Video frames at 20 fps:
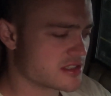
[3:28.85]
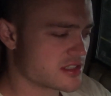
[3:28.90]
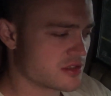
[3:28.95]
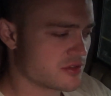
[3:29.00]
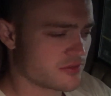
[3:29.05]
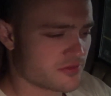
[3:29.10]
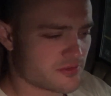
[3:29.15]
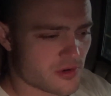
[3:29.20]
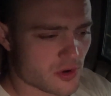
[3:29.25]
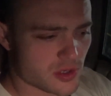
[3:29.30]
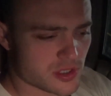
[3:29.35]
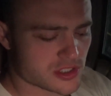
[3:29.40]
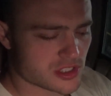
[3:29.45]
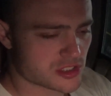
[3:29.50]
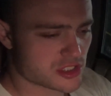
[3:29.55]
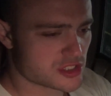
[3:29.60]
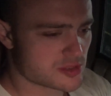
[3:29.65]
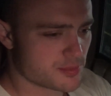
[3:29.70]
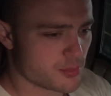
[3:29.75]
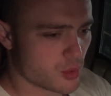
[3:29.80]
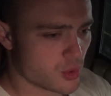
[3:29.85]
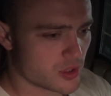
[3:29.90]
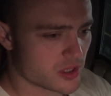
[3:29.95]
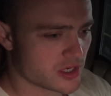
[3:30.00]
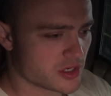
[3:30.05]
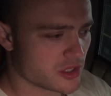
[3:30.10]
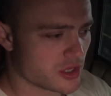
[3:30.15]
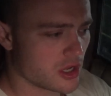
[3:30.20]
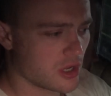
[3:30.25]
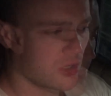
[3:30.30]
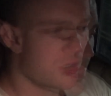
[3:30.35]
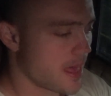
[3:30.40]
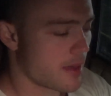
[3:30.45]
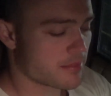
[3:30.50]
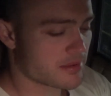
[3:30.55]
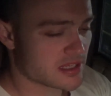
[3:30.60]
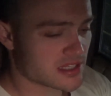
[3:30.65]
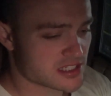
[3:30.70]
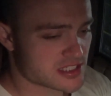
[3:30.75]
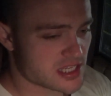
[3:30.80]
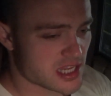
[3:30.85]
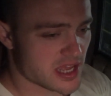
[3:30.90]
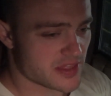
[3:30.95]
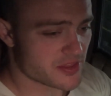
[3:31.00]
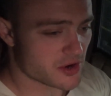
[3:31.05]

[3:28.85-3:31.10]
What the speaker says: They don't focus on sport at all. That being said,